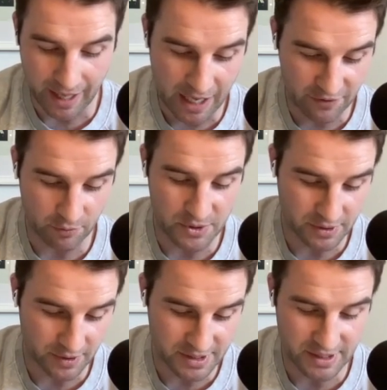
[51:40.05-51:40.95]
Ahead of him, he's
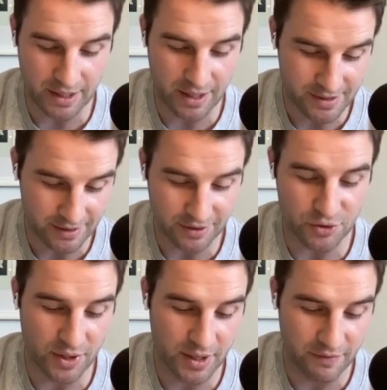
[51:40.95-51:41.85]
got Sella,
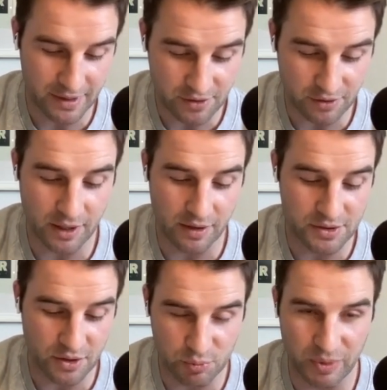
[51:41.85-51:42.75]
Saint-André, Vincent Clerc, and
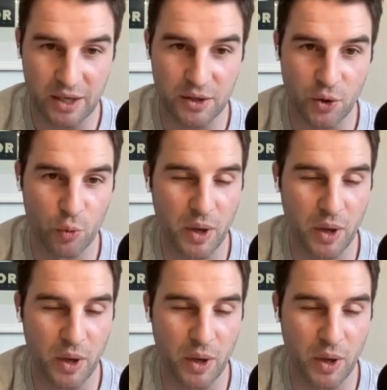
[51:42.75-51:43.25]
Serge Blanco.